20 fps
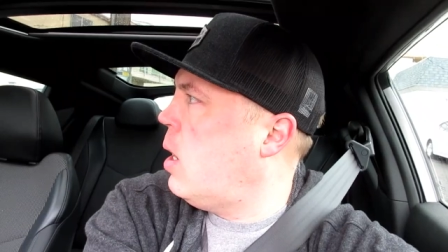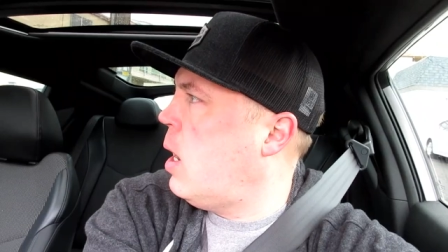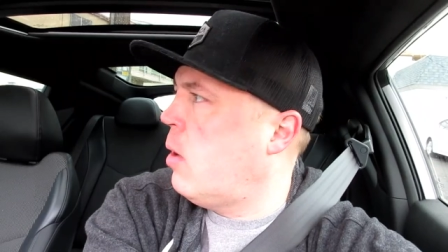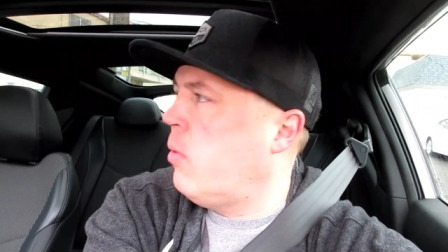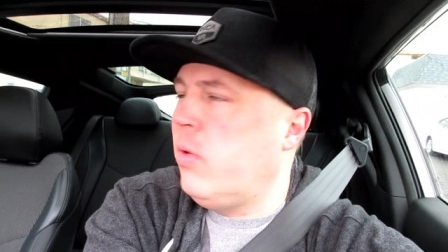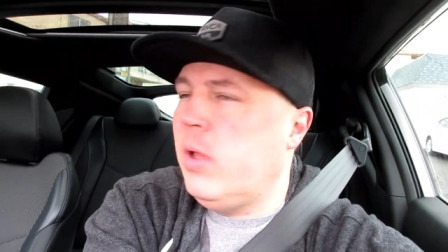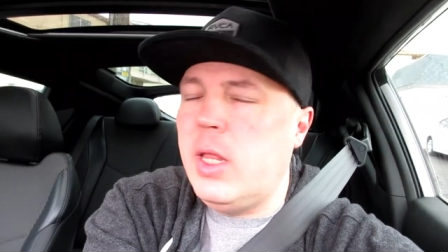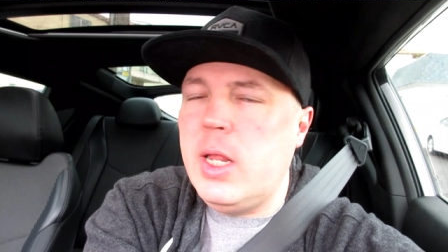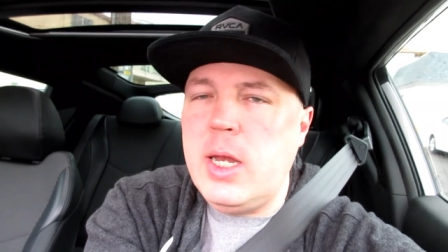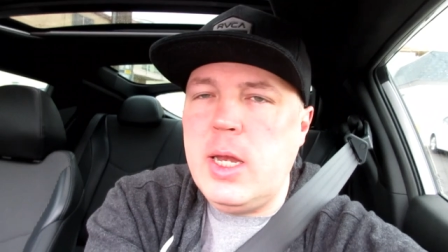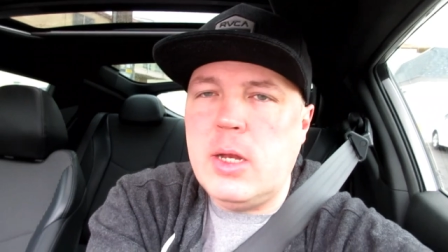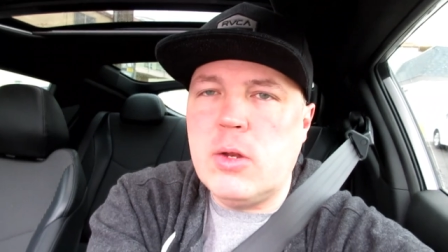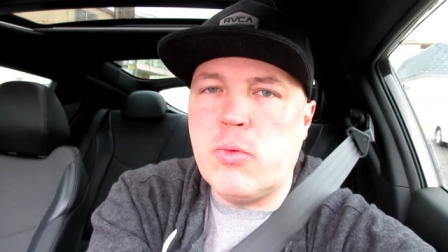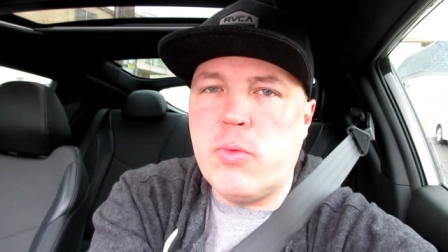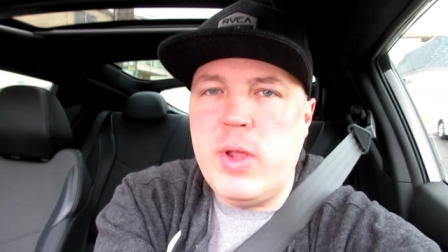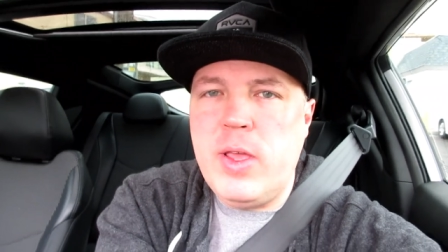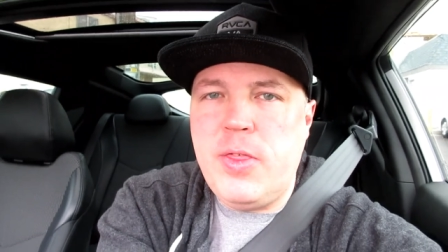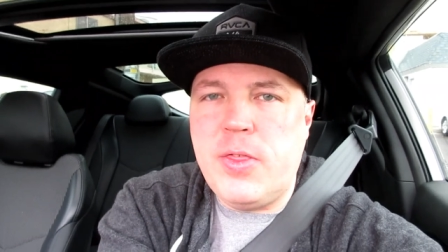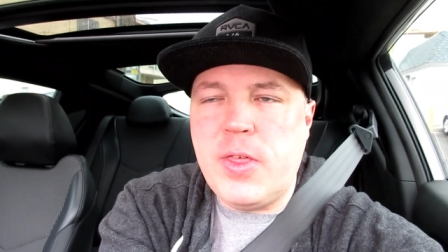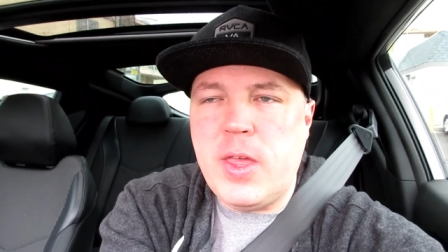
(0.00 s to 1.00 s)
I really need to
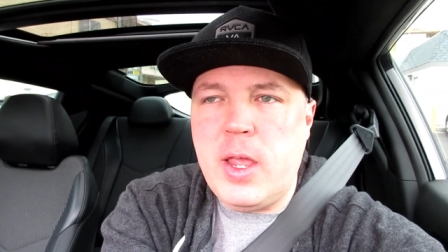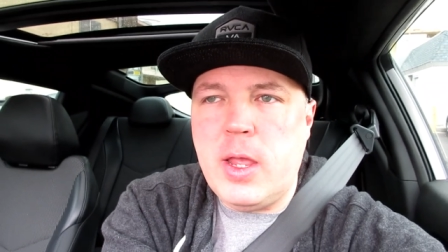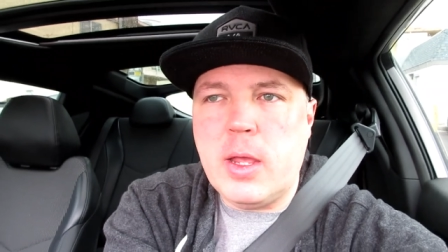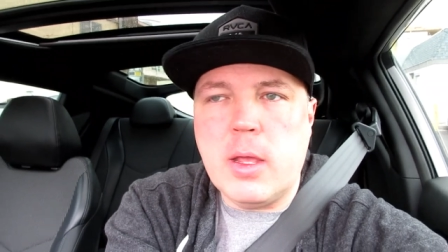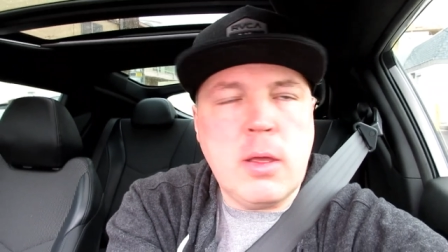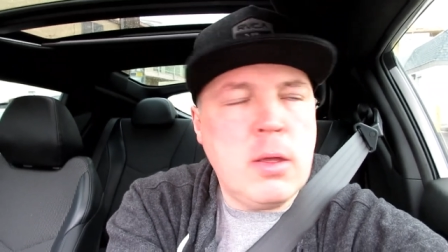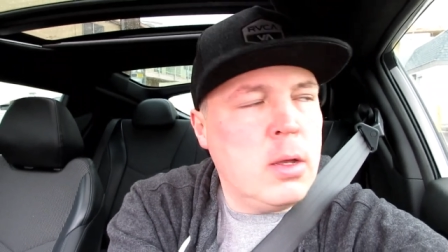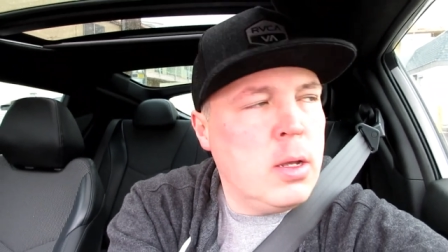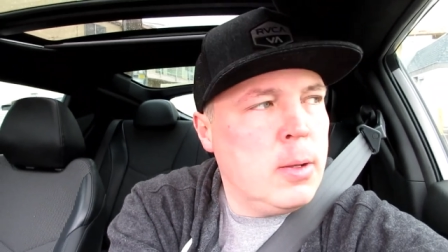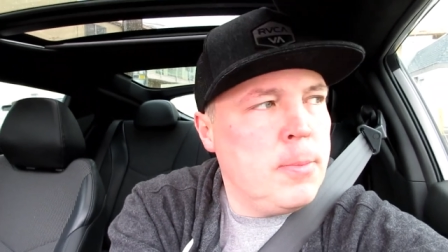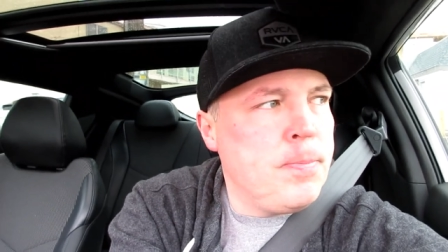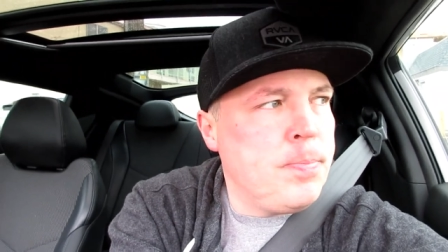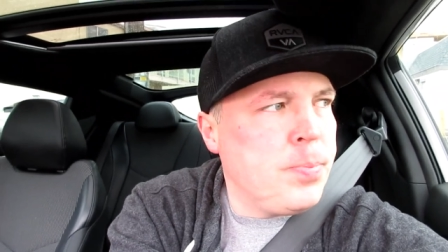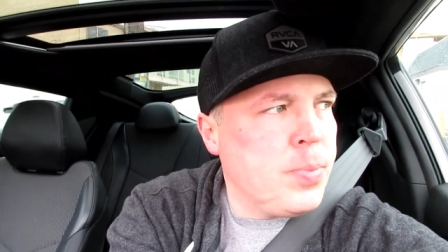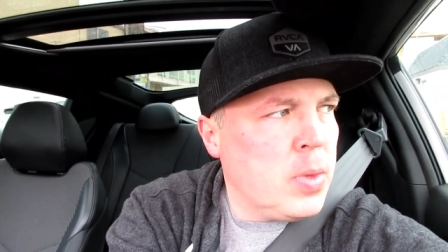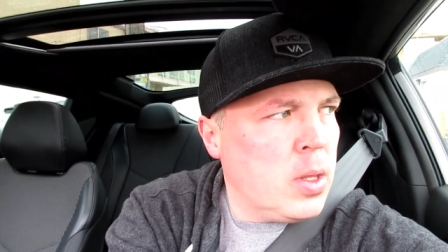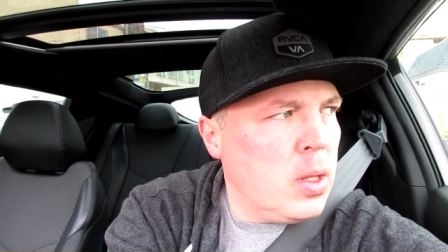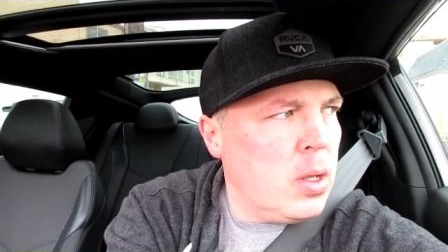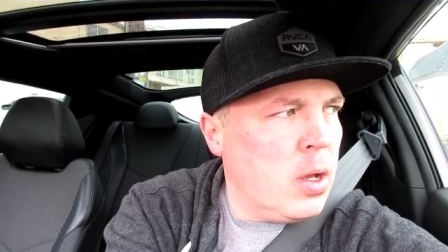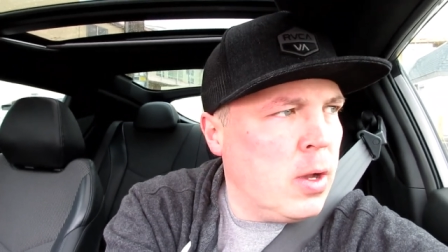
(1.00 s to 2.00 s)
rethink
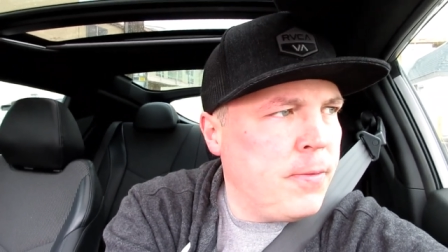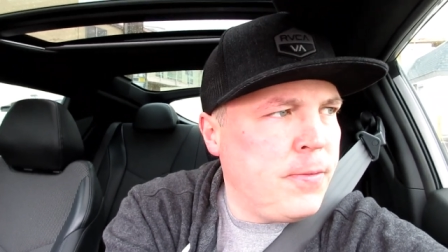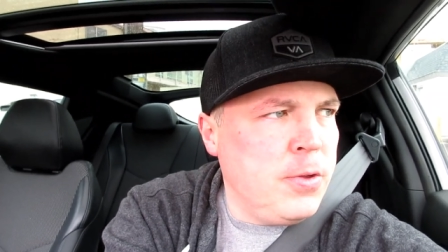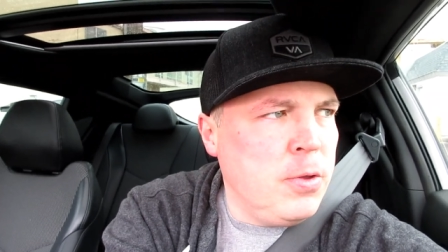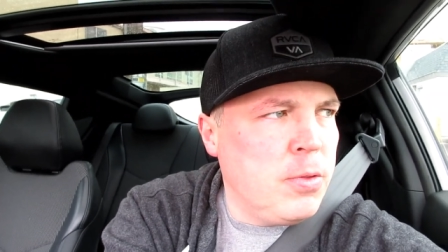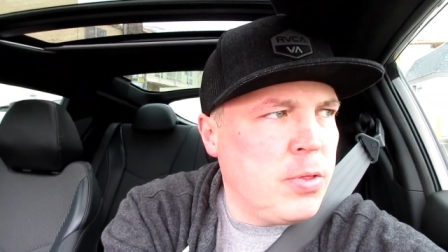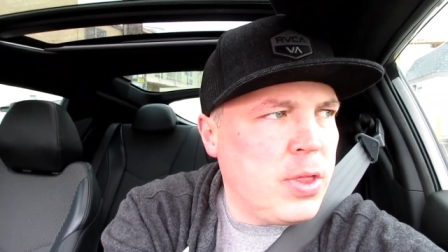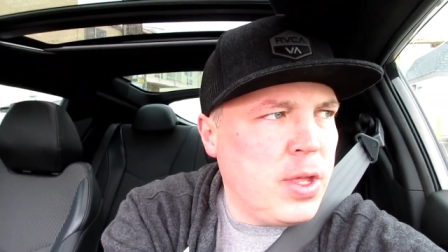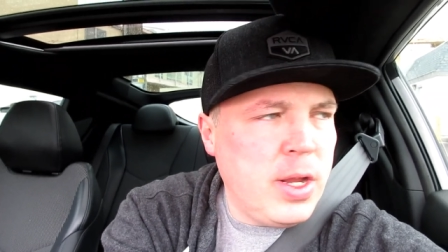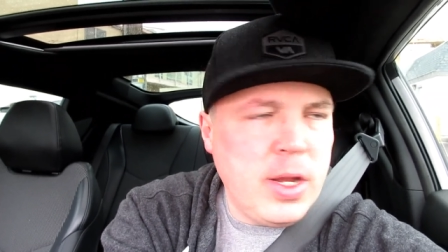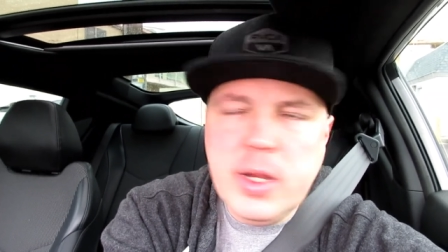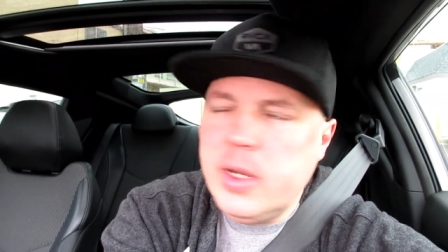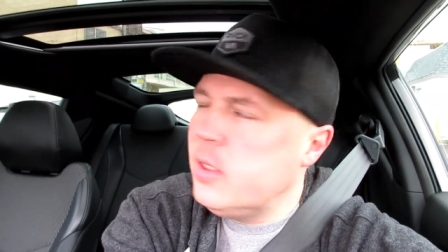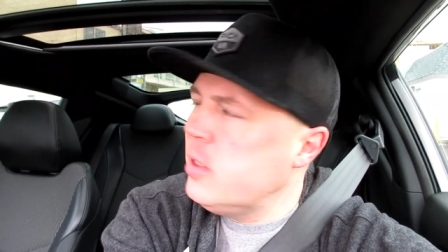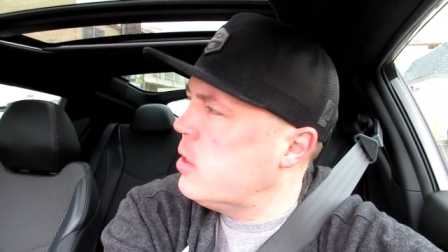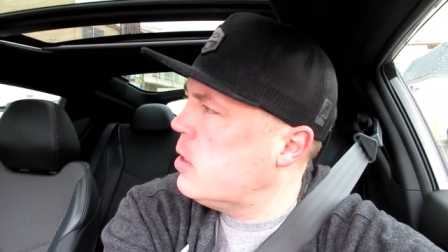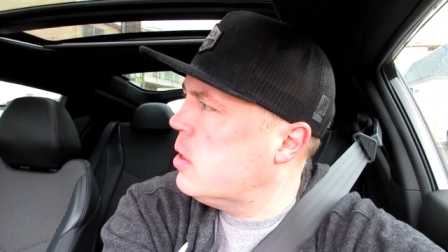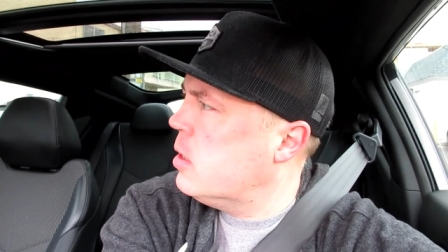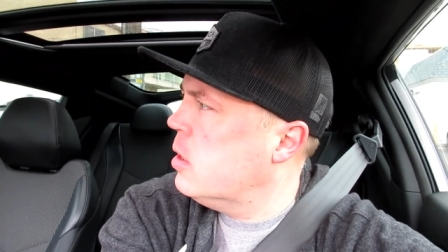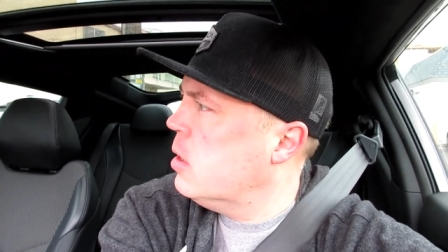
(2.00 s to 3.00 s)
a few
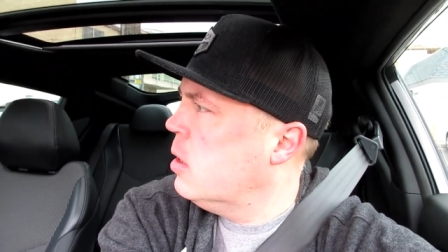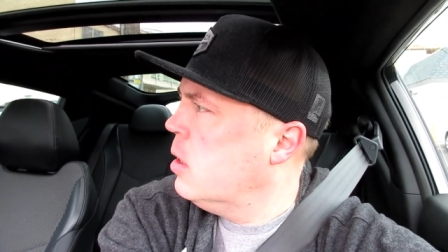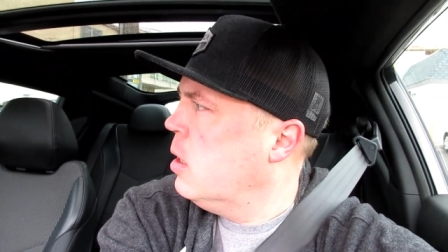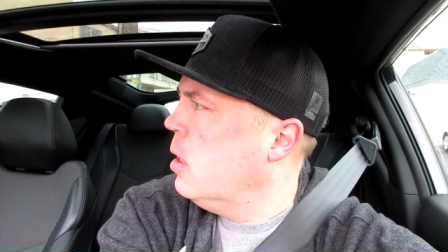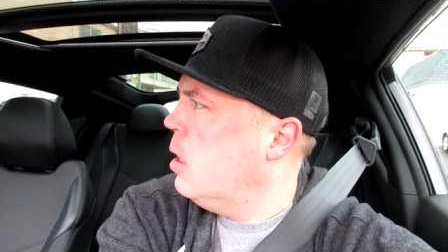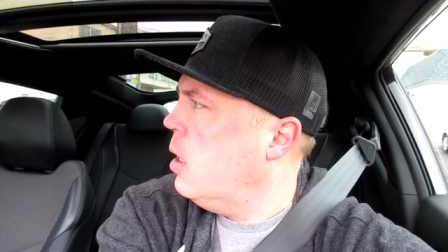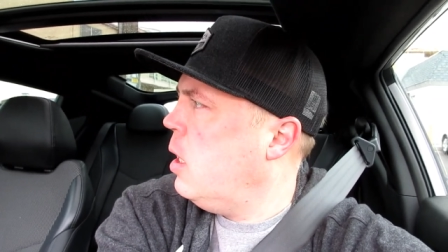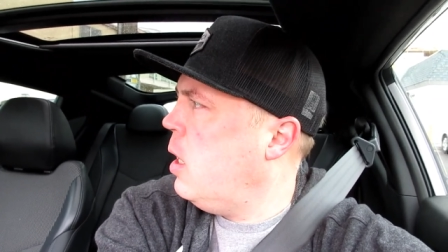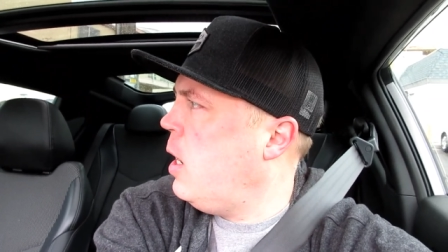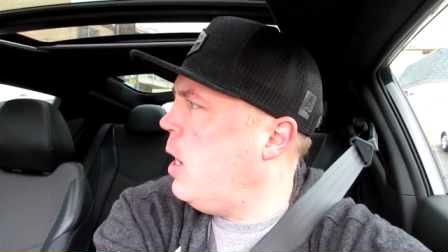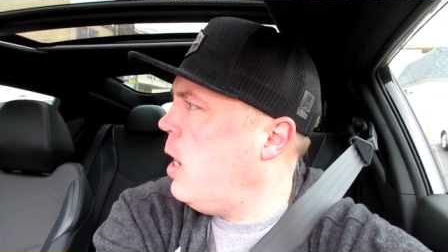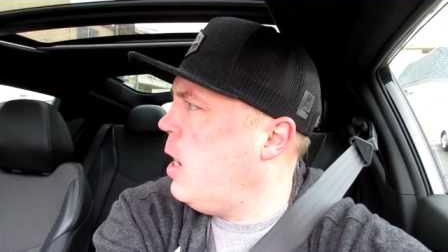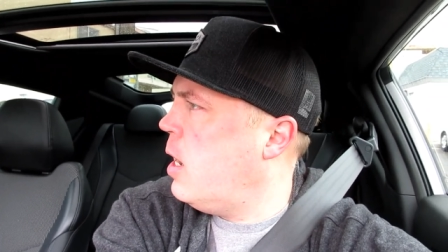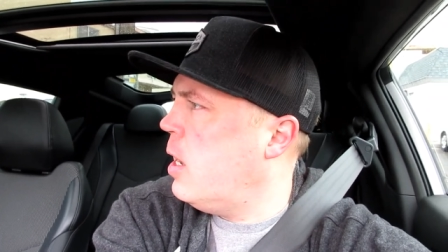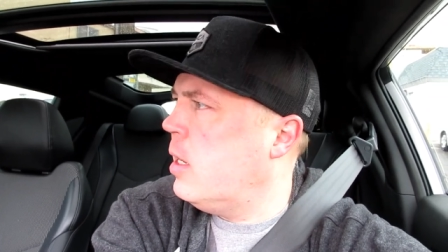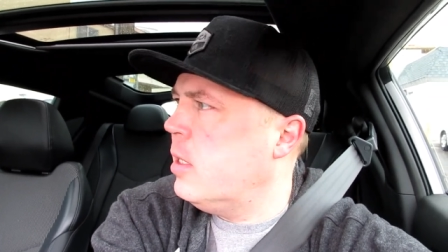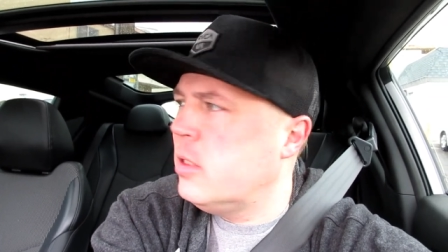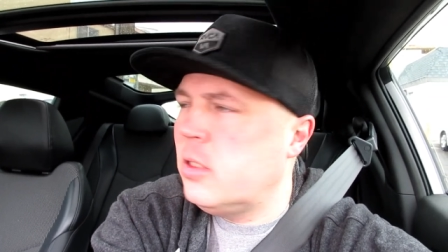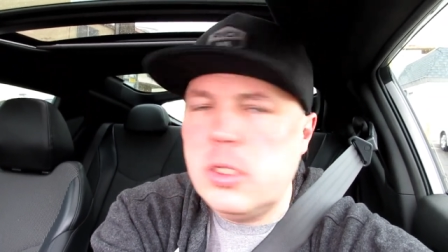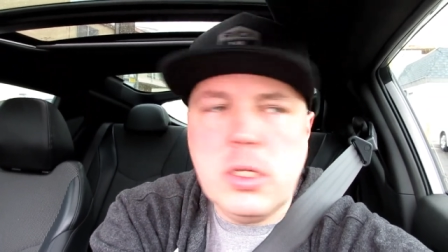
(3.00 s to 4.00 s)
things
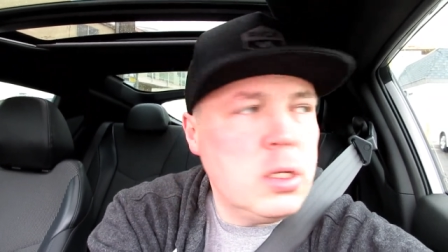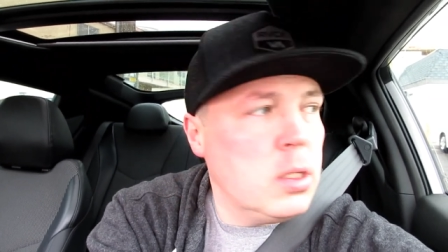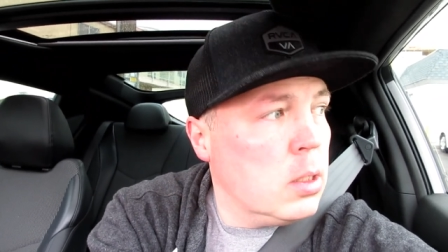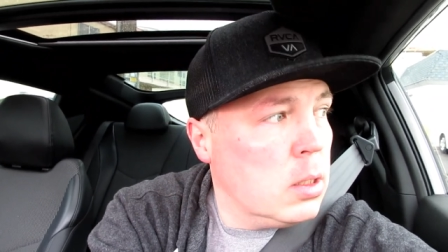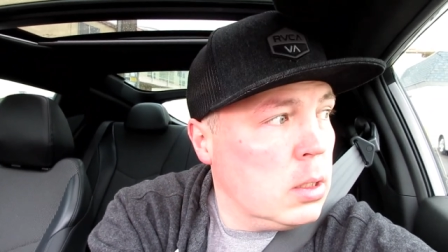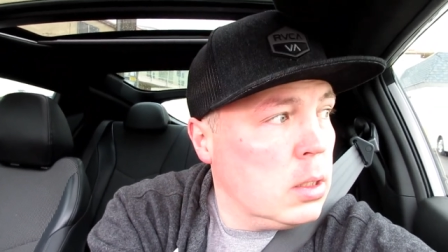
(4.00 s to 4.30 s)
and